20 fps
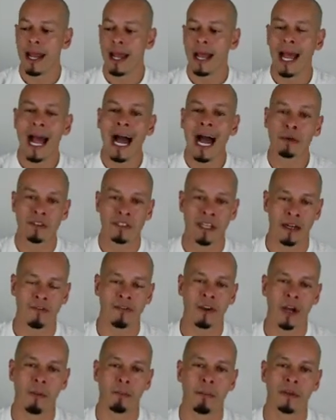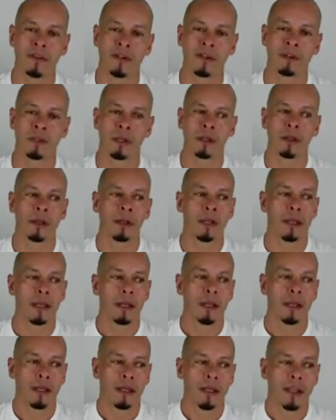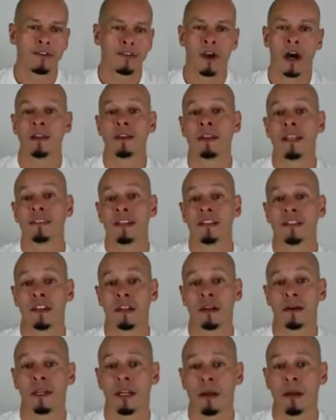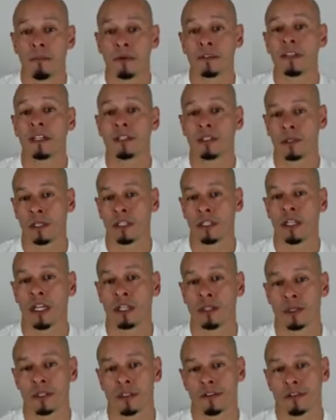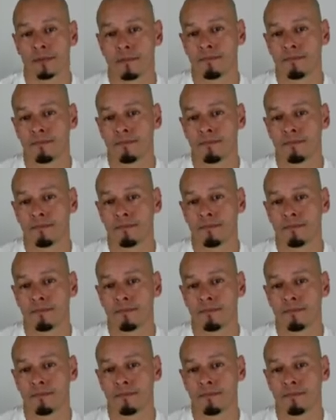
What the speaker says: outside of competition is unnecessary and potentially dangerous.